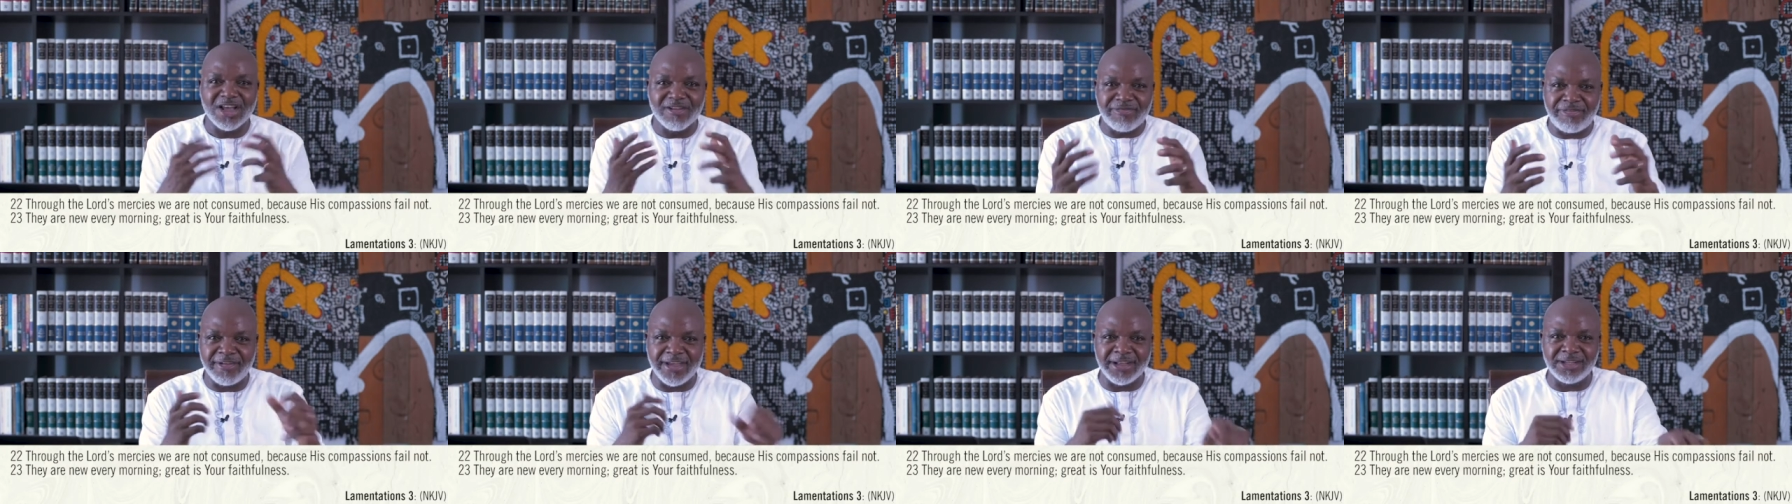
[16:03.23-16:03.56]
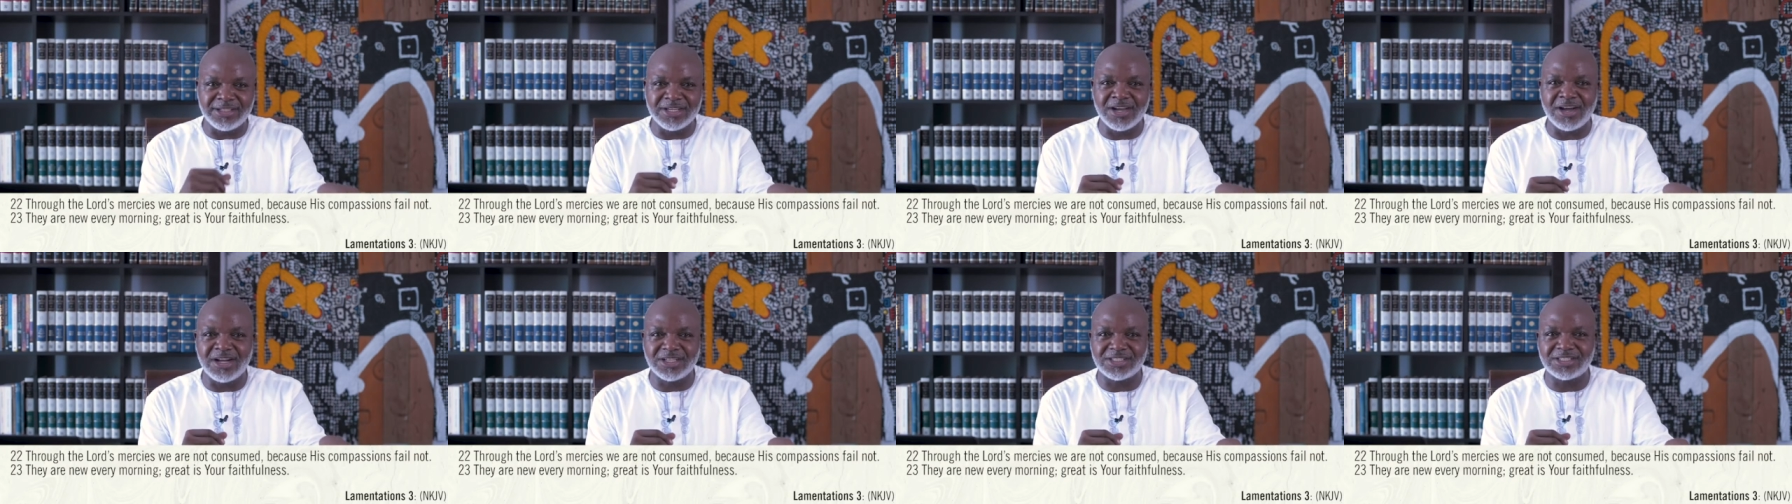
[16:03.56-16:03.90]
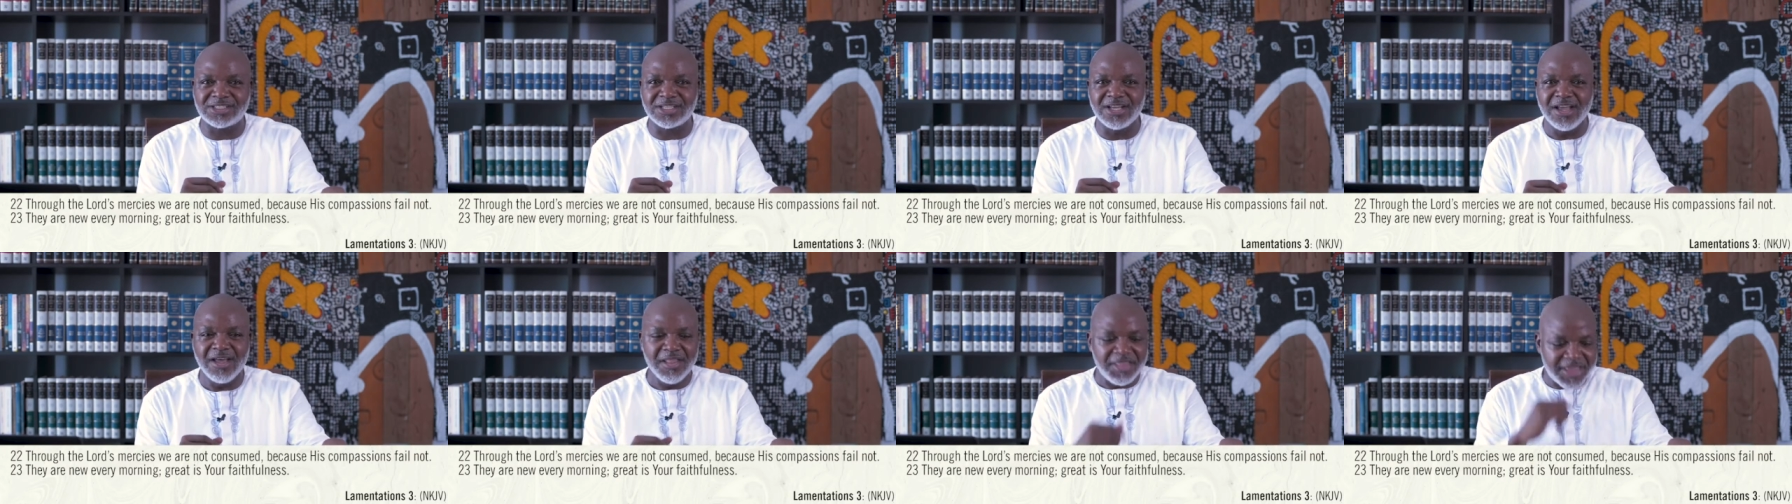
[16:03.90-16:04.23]
fail
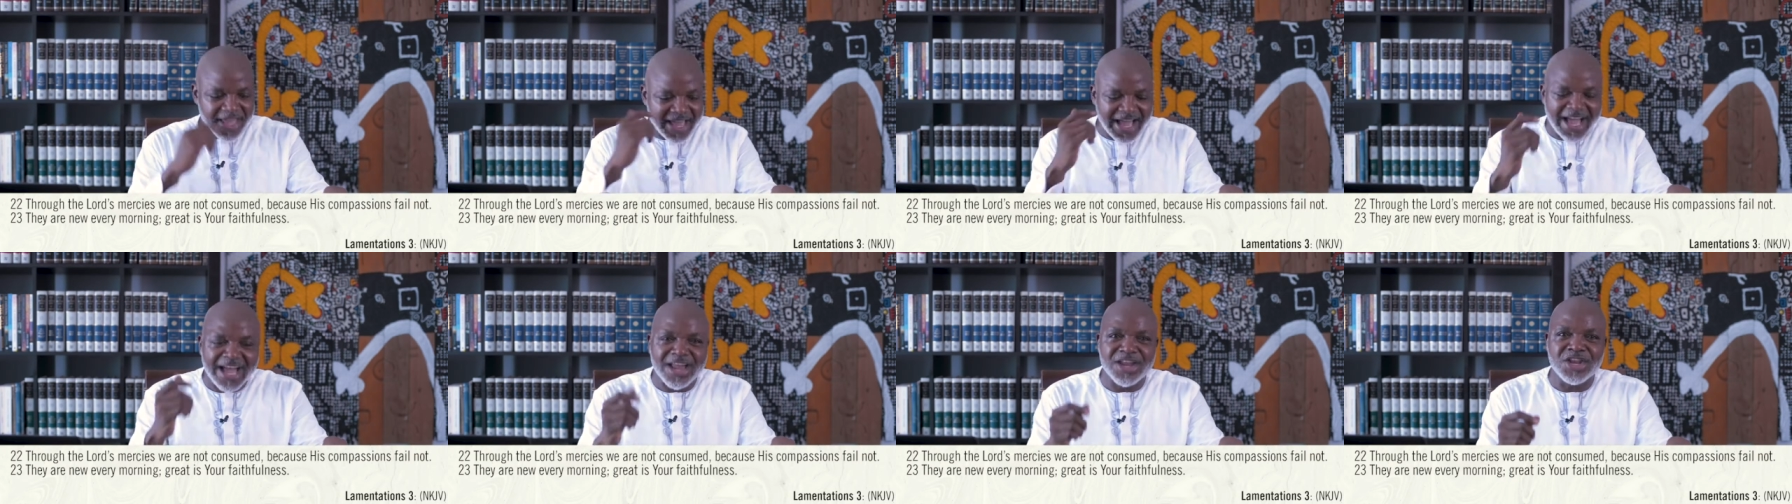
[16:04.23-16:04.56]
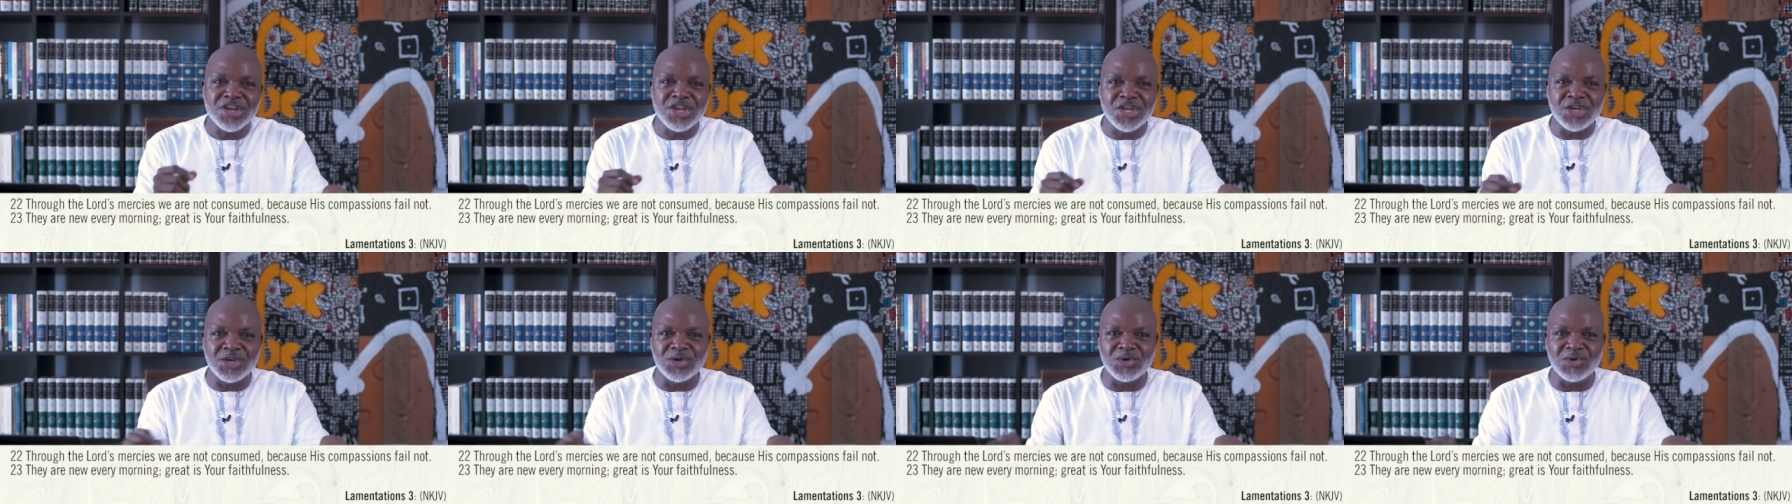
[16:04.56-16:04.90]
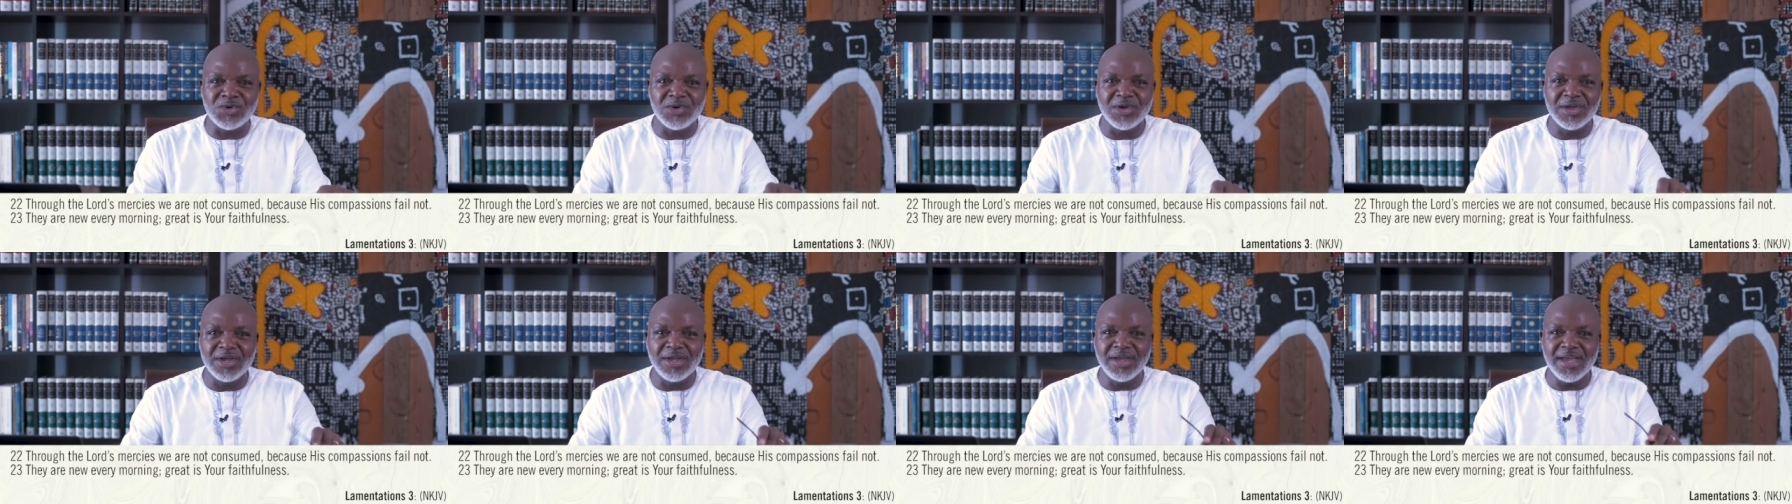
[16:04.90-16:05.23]
not. They are
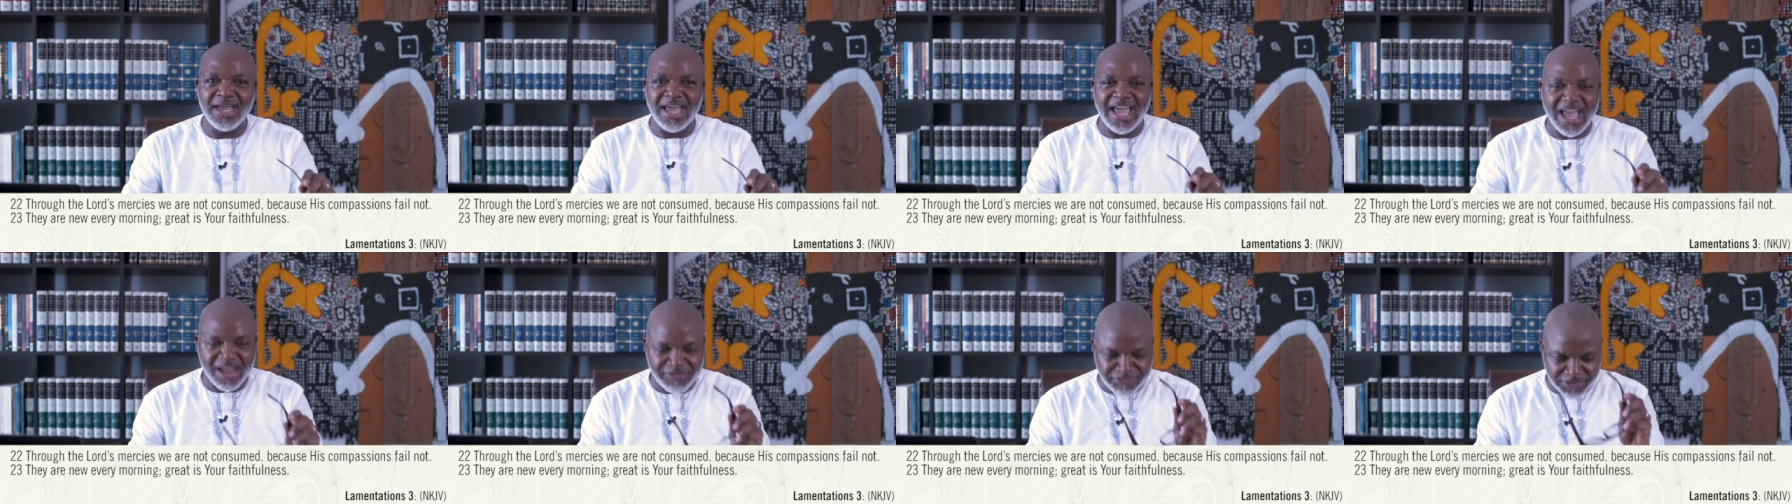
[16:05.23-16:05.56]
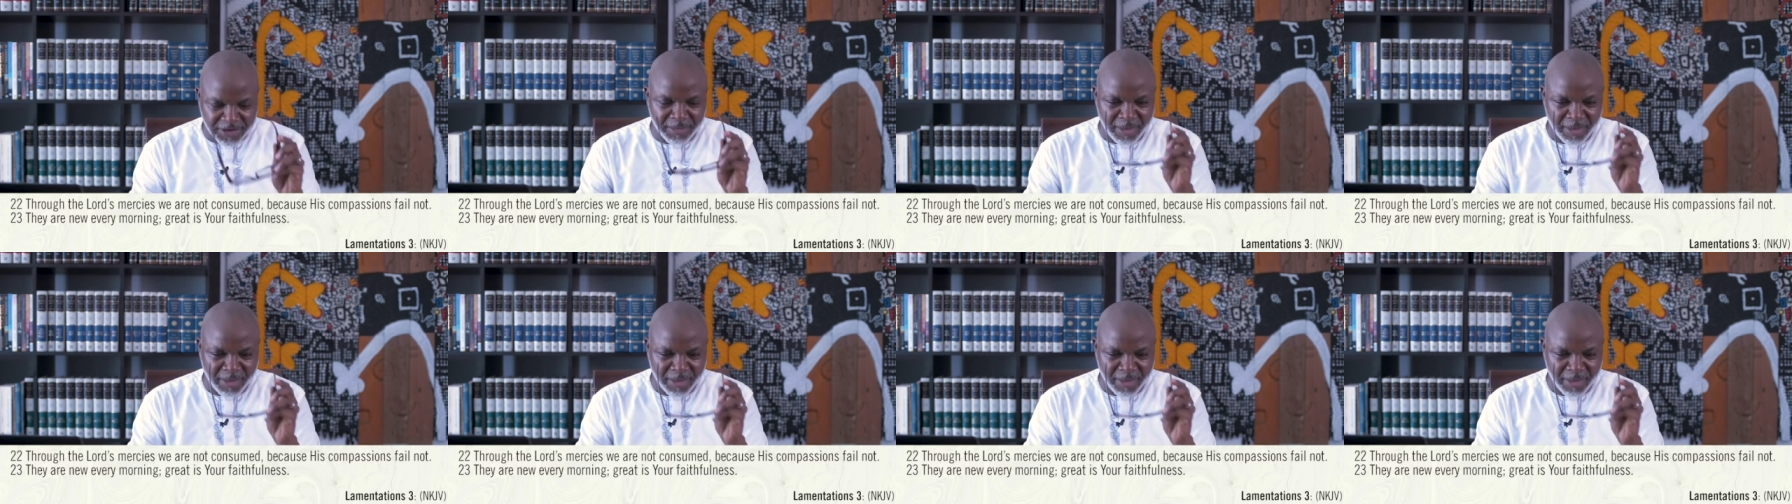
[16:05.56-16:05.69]
new every